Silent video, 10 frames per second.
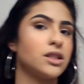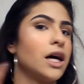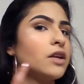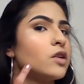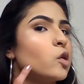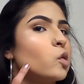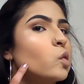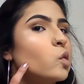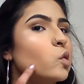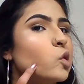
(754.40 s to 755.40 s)
I don't know,
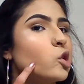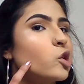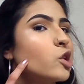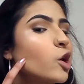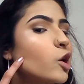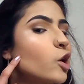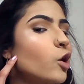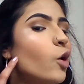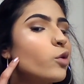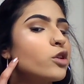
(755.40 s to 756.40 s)
it's like it
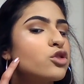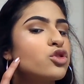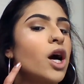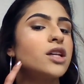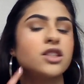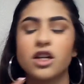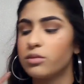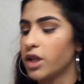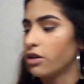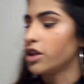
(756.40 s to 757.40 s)
always tries to come
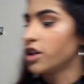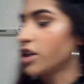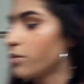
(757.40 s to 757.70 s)
down here, and I'm